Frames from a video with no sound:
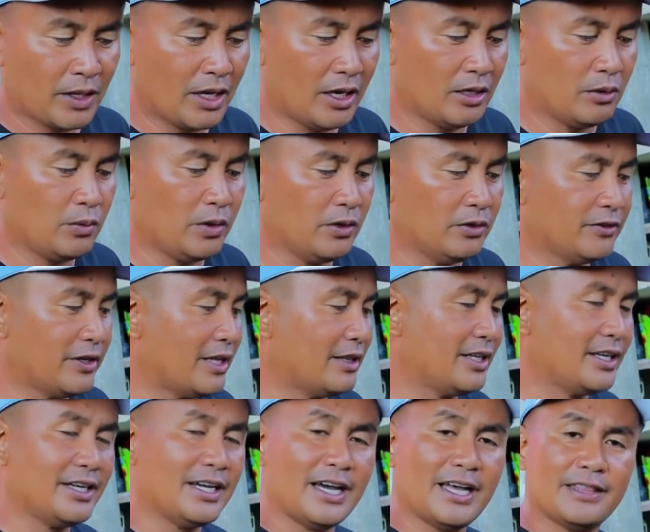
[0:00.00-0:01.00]
and we
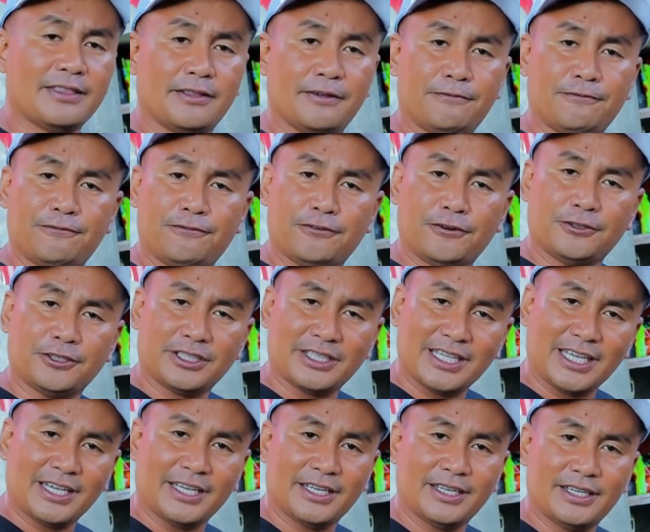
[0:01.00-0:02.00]
already got the
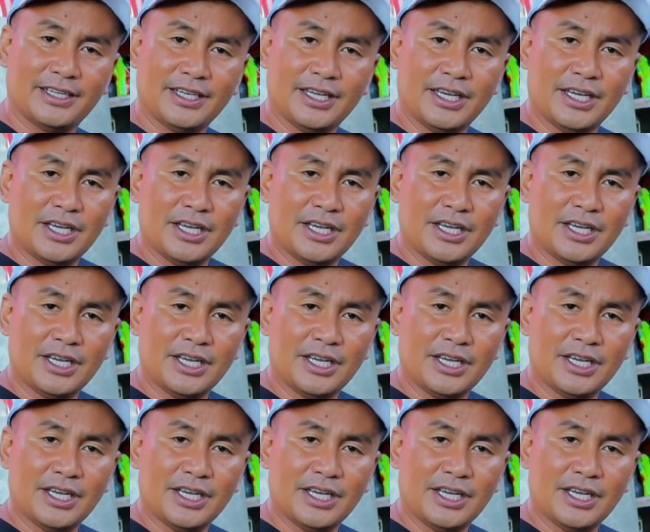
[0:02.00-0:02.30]
14,